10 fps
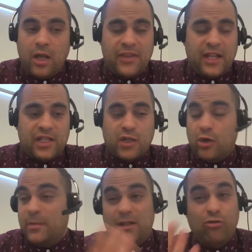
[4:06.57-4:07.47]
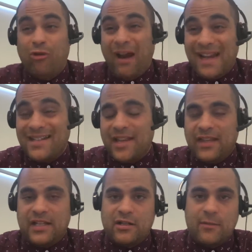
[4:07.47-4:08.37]
I think it's going to be great. I
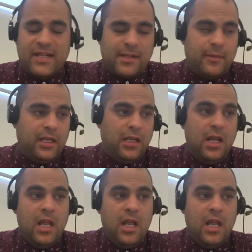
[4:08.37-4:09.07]
think it's going to be something